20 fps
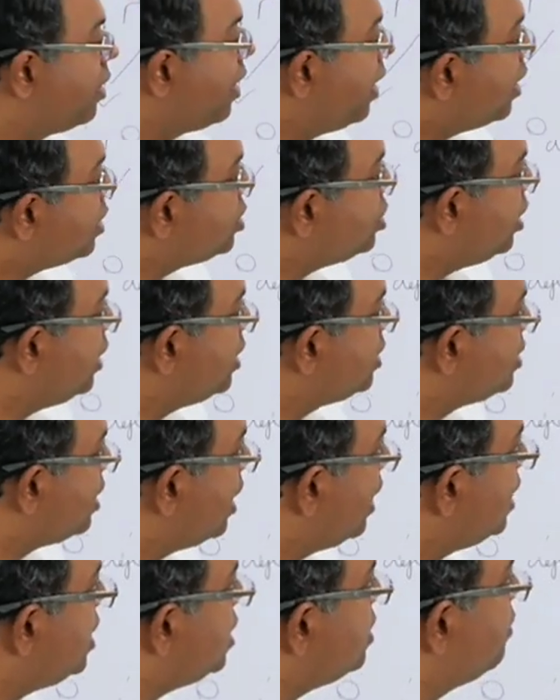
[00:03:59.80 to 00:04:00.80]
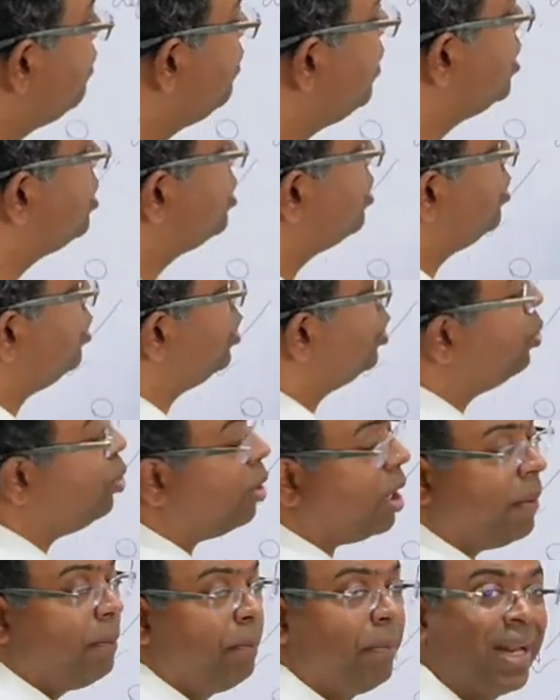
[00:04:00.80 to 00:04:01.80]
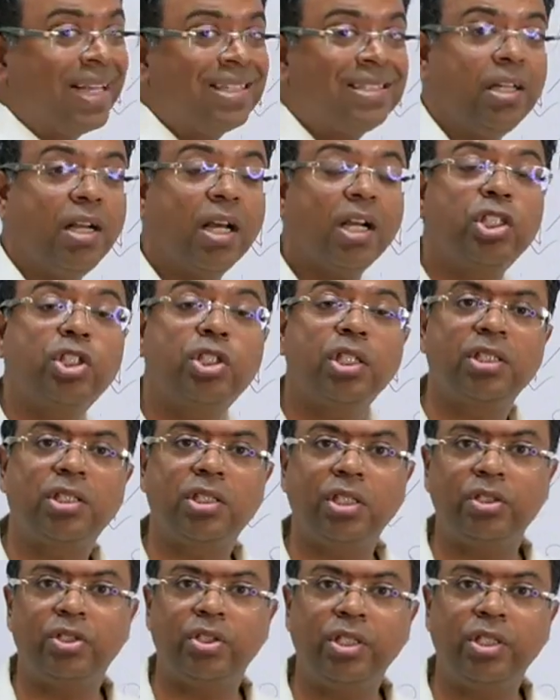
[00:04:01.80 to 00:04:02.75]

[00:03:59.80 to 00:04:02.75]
For reduction in size, we do a breast reduction